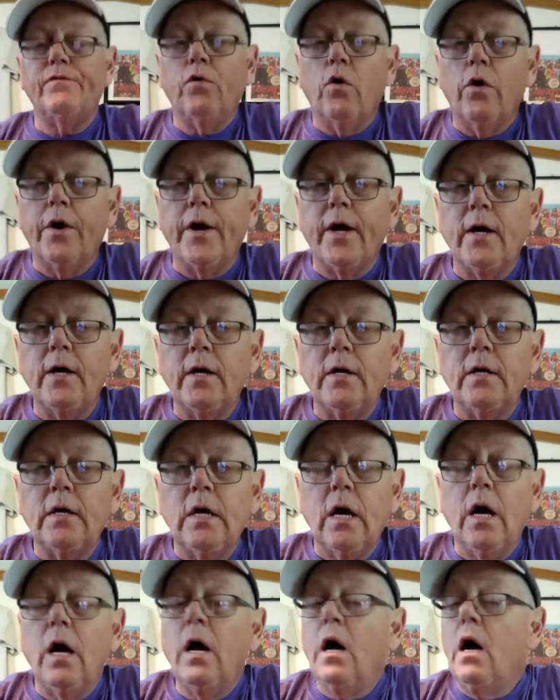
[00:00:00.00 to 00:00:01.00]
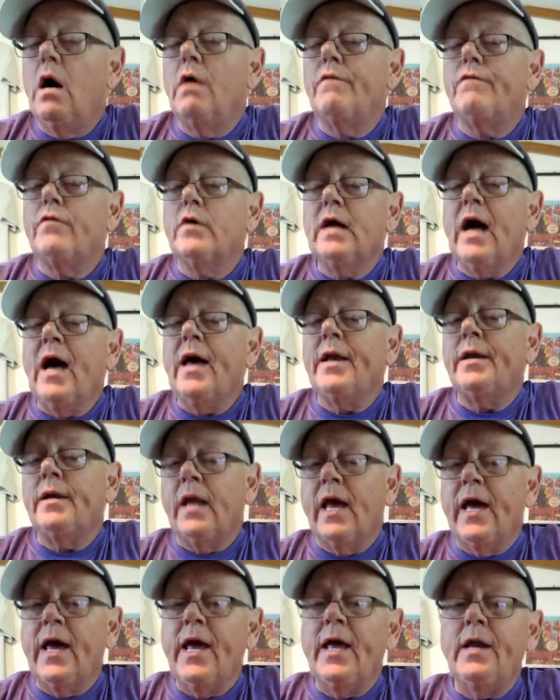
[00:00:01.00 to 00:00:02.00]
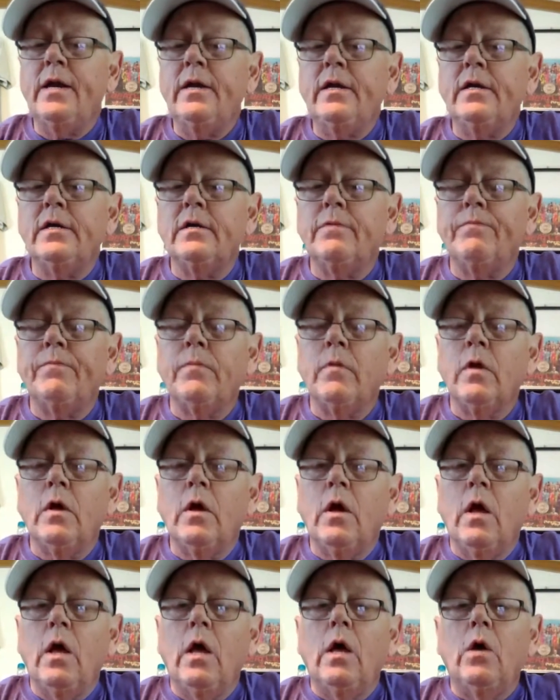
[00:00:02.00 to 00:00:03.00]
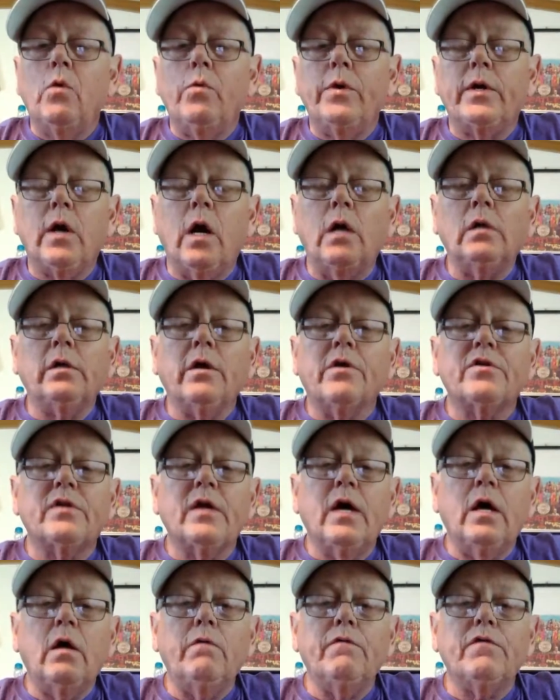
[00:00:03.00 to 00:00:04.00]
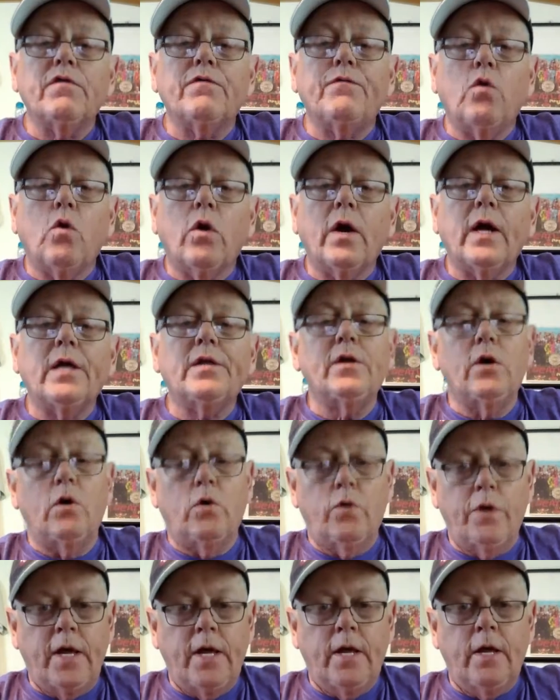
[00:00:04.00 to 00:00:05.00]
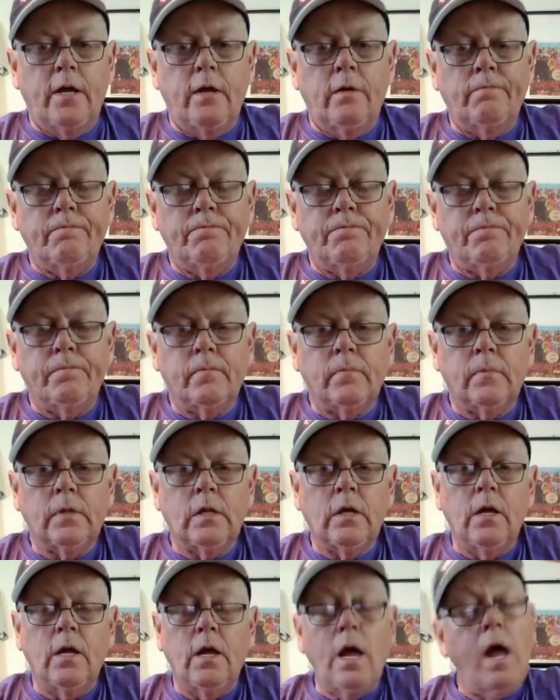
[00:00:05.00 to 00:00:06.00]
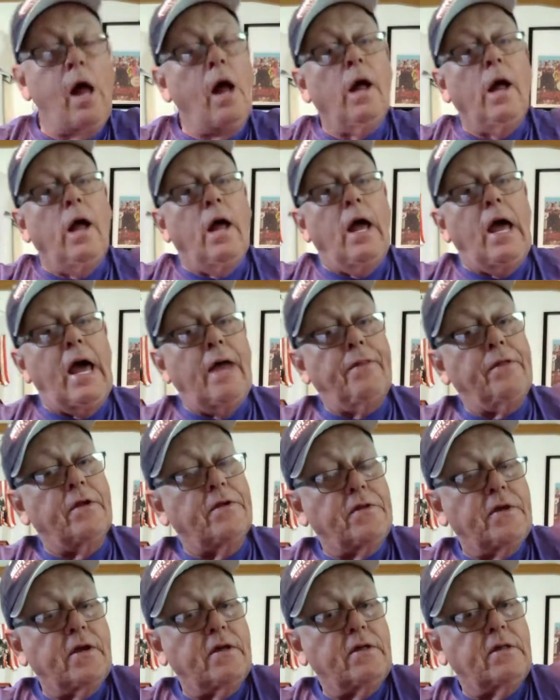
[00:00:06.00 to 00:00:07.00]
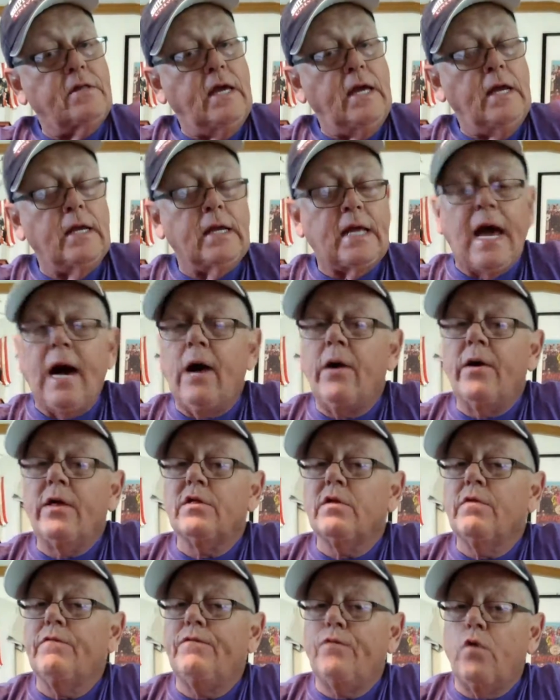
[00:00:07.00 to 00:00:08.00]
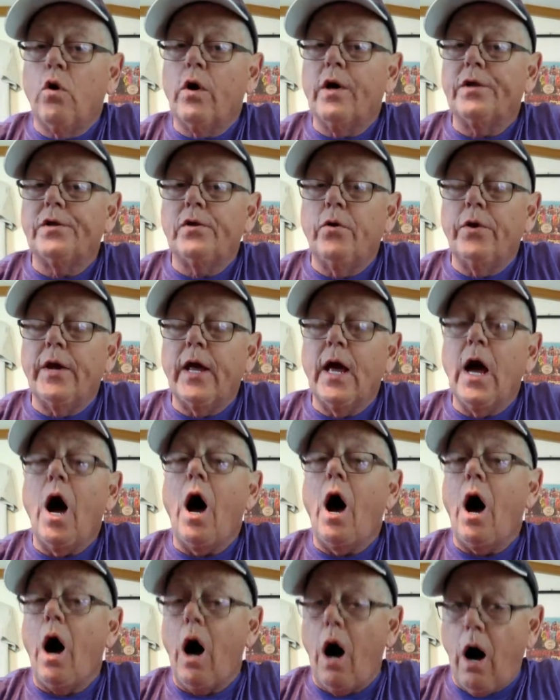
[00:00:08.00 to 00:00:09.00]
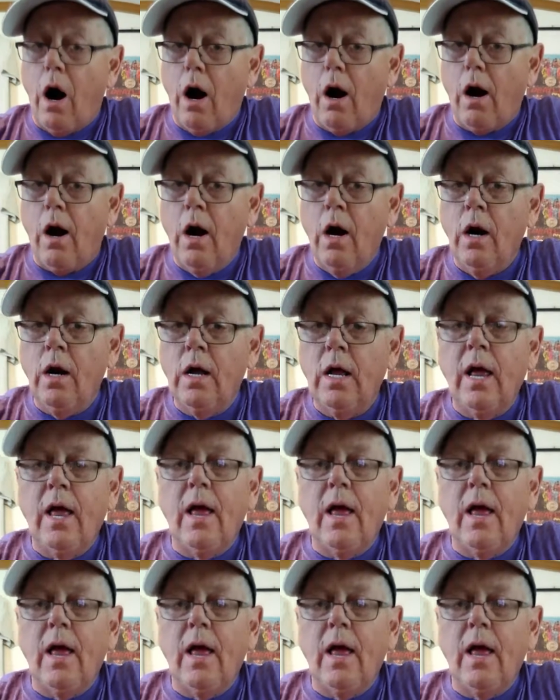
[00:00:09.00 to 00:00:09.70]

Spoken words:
for you." A forgotten land. We called ourselves Forgatonia. And the 16 counties of Forgatonia are